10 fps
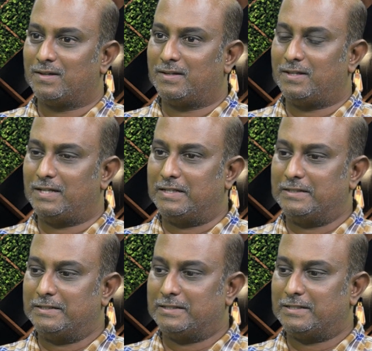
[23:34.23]

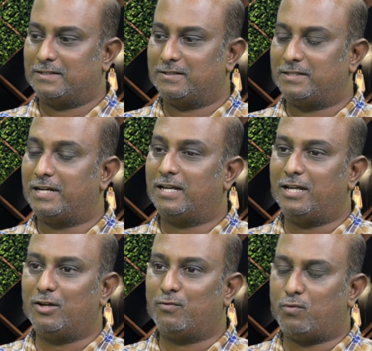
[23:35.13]
Then
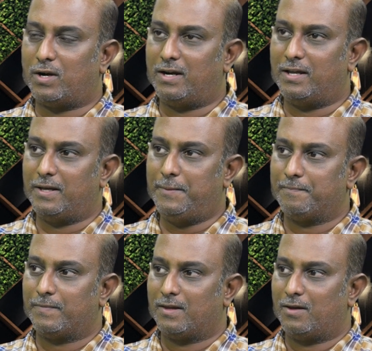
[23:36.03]
suddenly on one day,
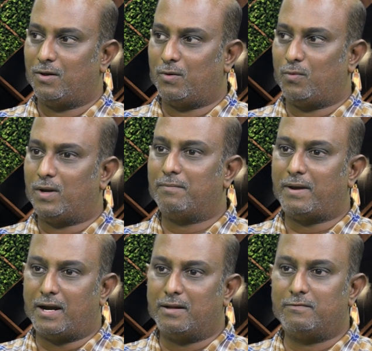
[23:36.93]
one
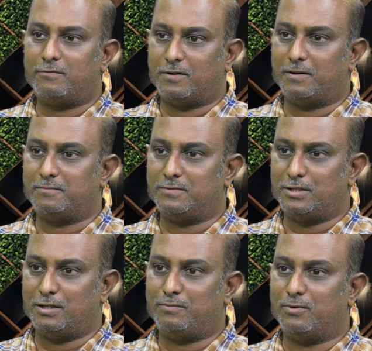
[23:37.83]
madam from
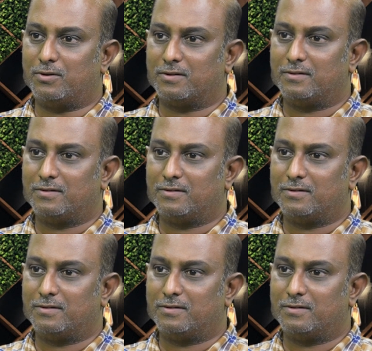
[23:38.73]
Jaipur,